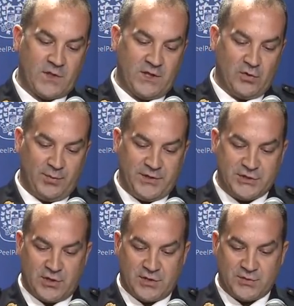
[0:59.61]
He will be
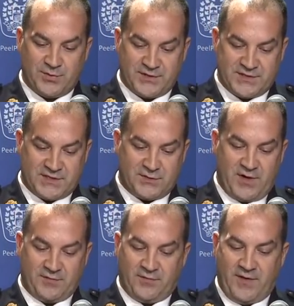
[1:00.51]
charged with accessory
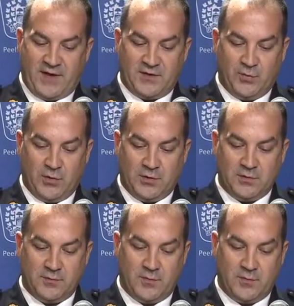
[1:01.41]
after the fact and murder.